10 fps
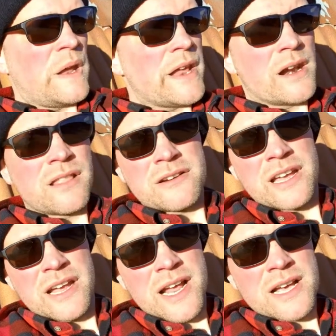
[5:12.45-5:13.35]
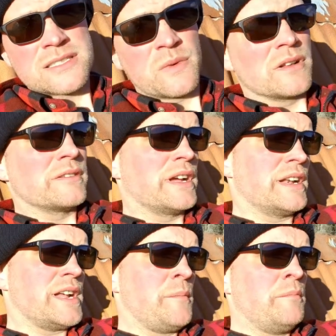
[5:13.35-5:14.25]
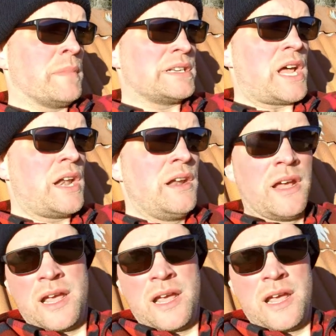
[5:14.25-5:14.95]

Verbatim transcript: They are looking at us, we're looking at them. But then